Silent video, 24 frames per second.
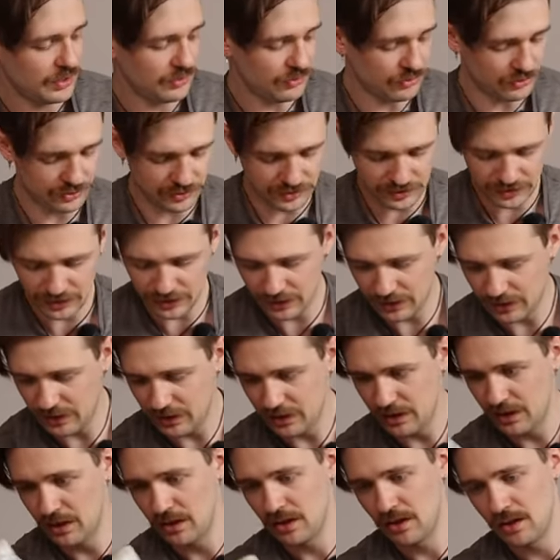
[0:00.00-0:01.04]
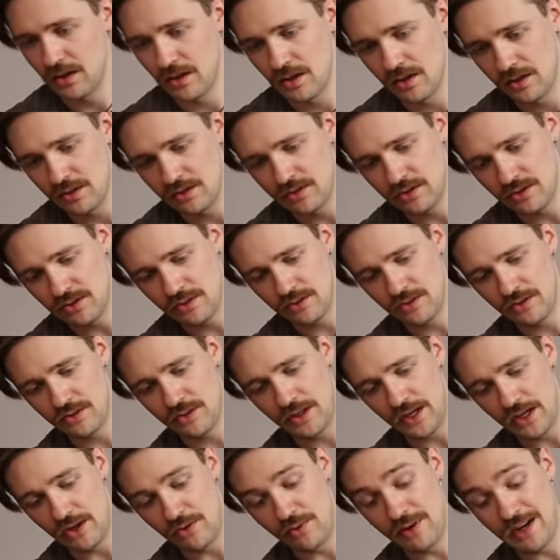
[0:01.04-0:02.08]
in order to
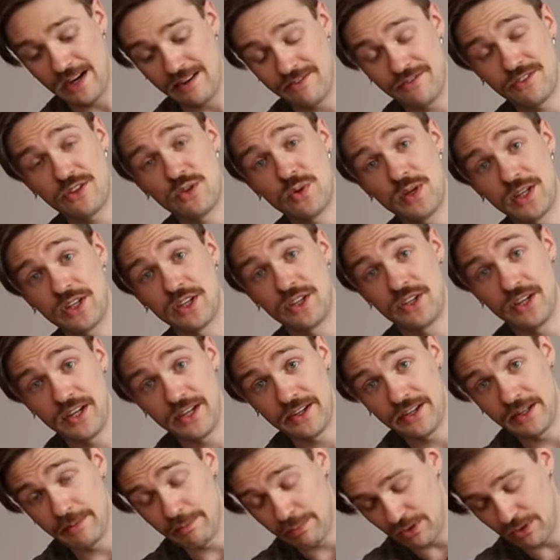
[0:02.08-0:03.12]
arrive quicker here in